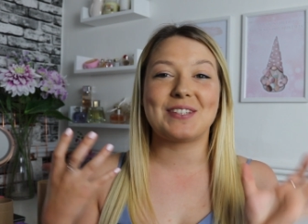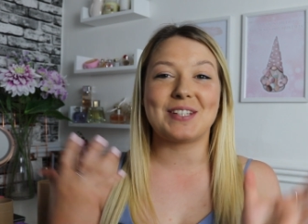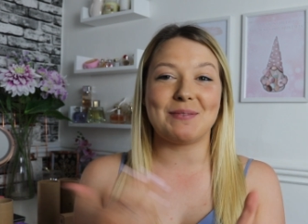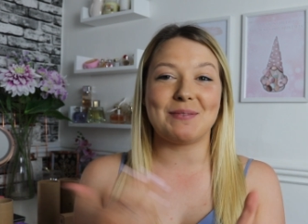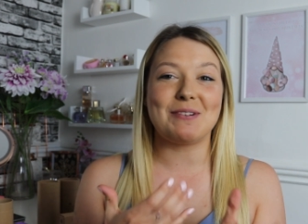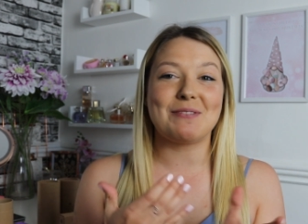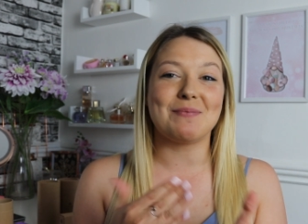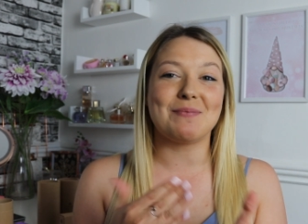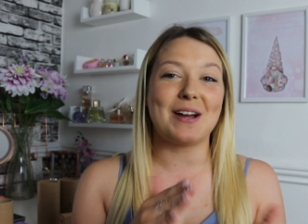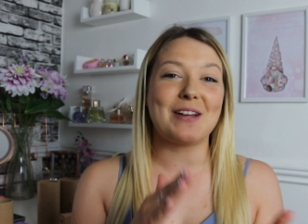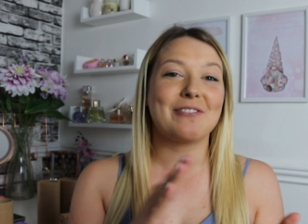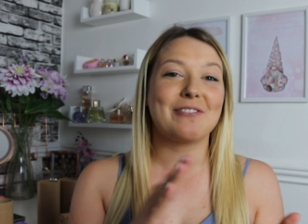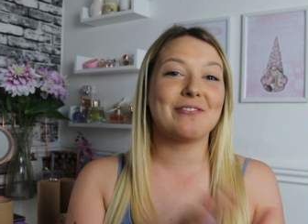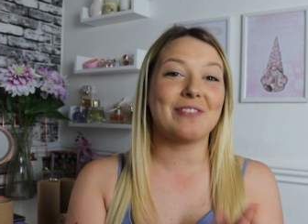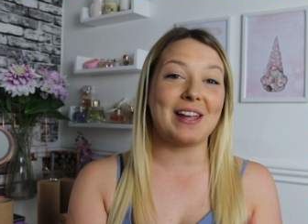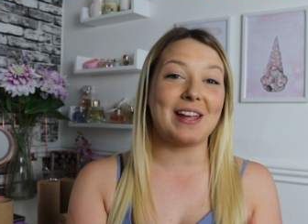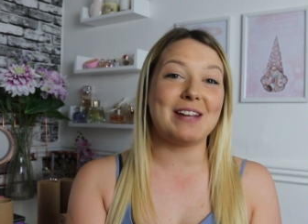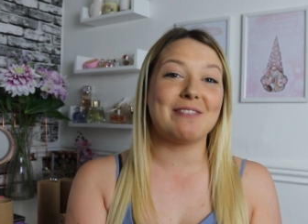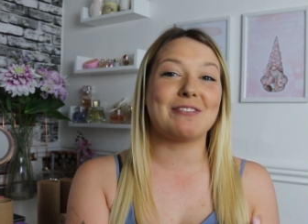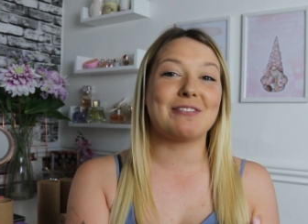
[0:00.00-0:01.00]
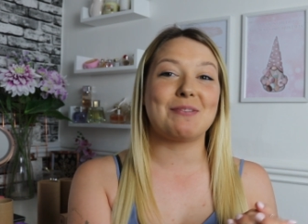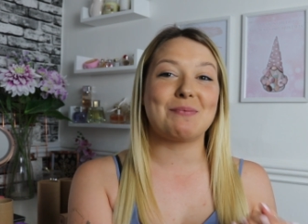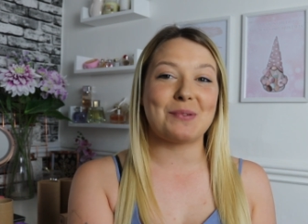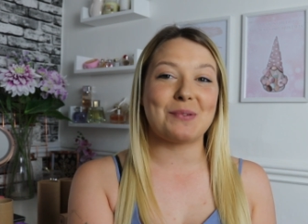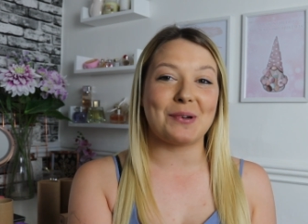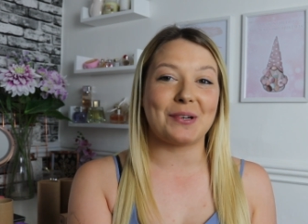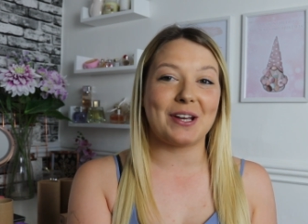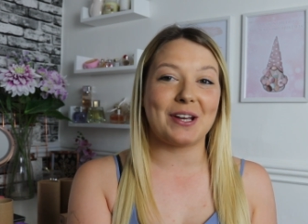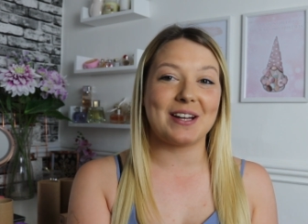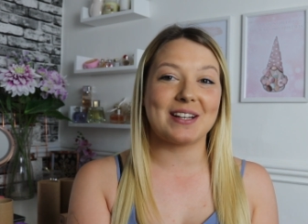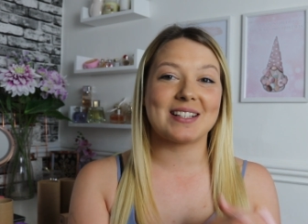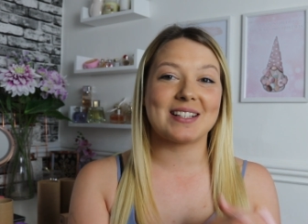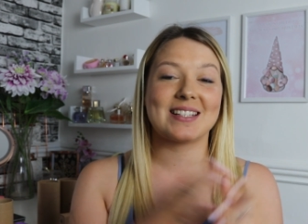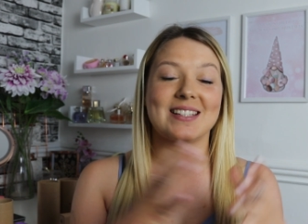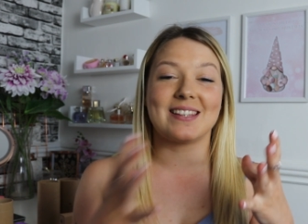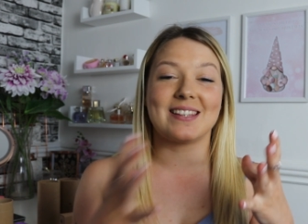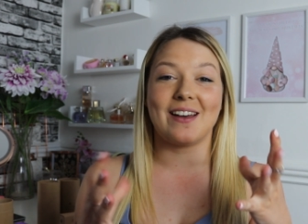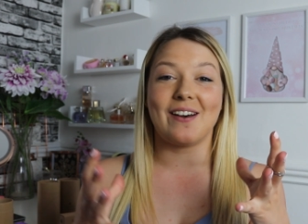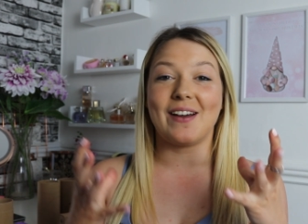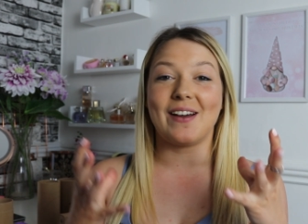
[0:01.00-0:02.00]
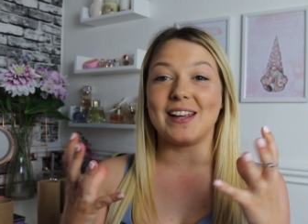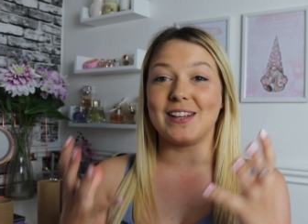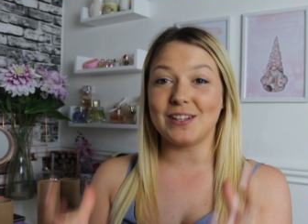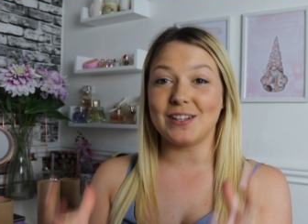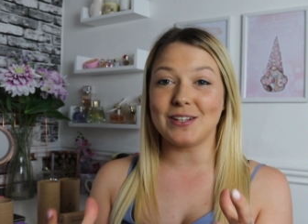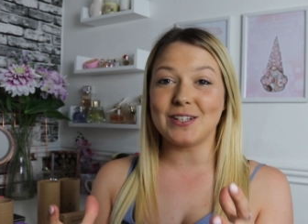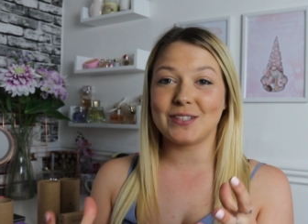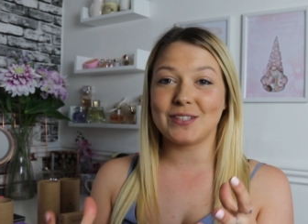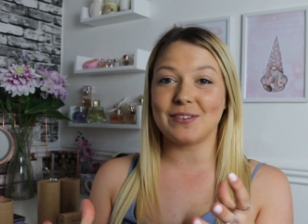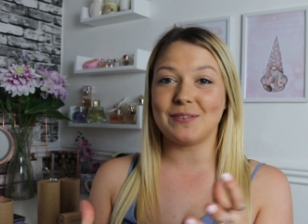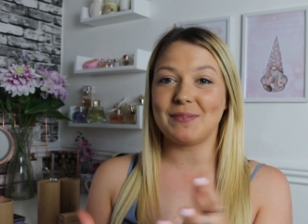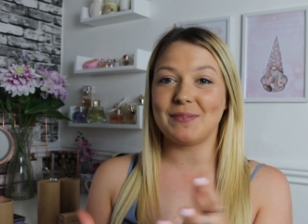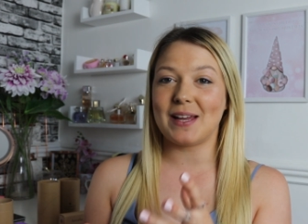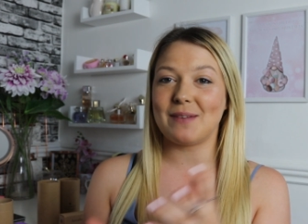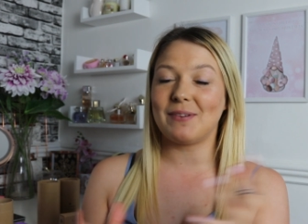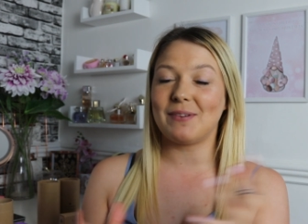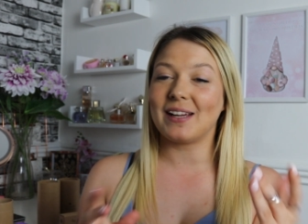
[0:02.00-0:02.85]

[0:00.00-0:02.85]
some of my favorite products that I use from them.